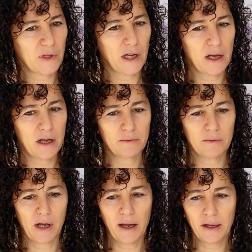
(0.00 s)

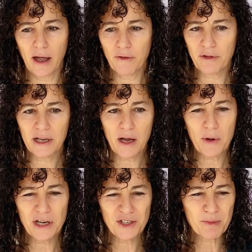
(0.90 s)
feel like I want
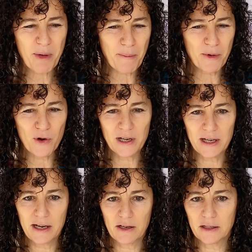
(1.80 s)
to just popcorn and
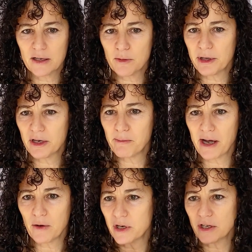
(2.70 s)
hear a little bit
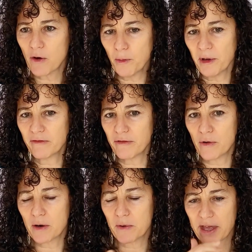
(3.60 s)
about what you're hoping
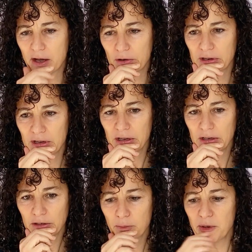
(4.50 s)
for, without
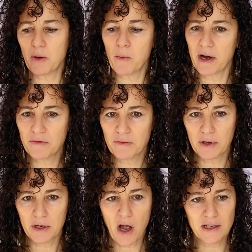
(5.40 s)
being aware of,
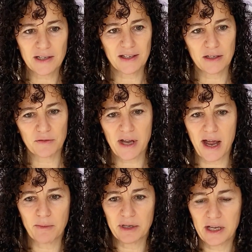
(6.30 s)
cognizant of
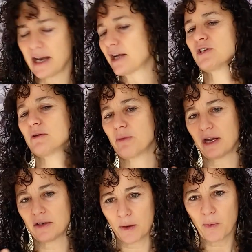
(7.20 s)
time and connection. But
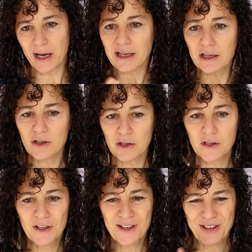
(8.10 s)
I want to hear,
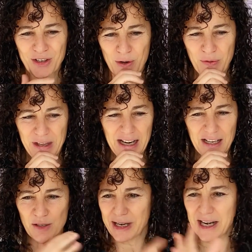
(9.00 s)
I don't think it has
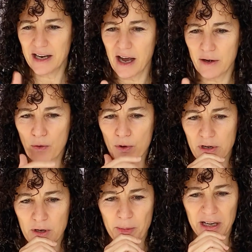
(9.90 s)
to be in any kind of
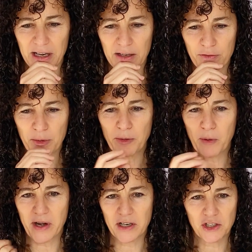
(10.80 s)
order, but if people
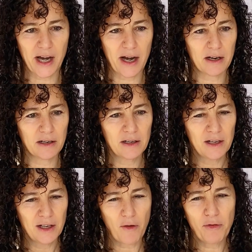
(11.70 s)
want to share
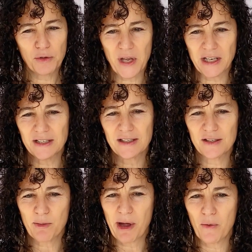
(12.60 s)
a few sentences
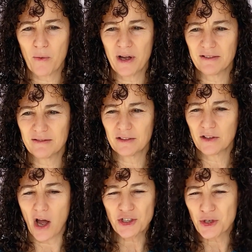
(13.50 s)
about what
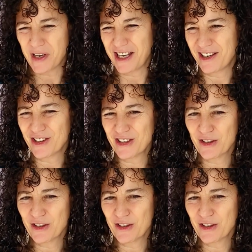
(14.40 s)
got you here,